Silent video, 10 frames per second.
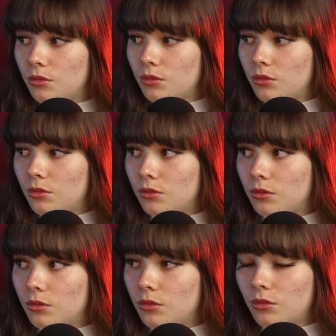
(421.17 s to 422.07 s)

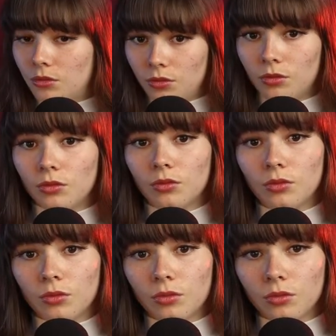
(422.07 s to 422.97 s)

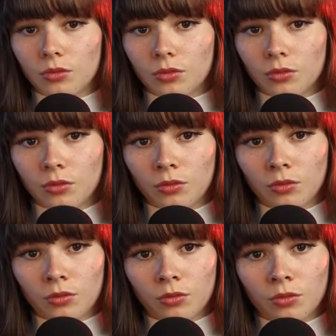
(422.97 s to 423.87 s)

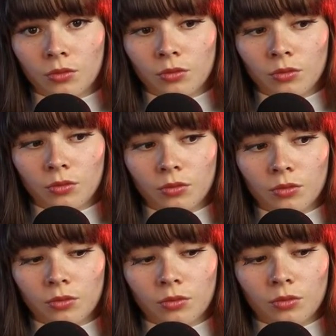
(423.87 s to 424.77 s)

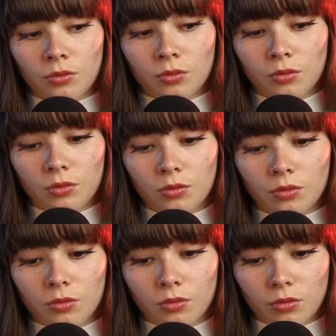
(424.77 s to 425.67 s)

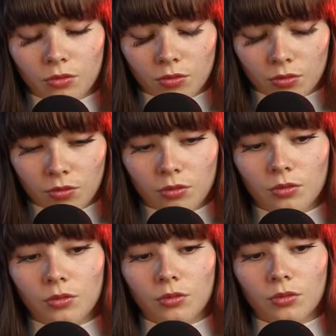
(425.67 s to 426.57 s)

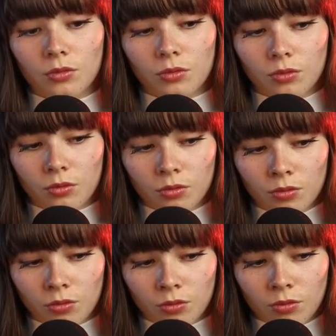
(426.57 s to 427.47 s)

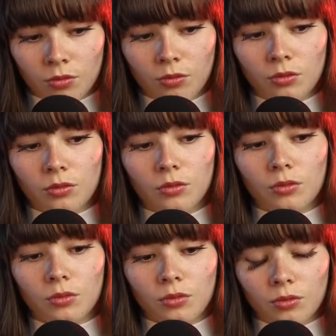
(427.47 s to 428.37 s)

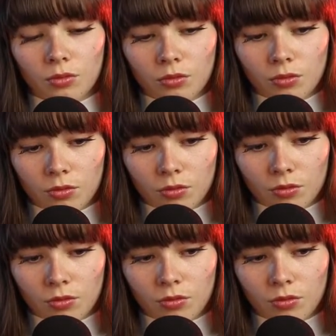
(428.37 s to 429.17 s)
[no speech]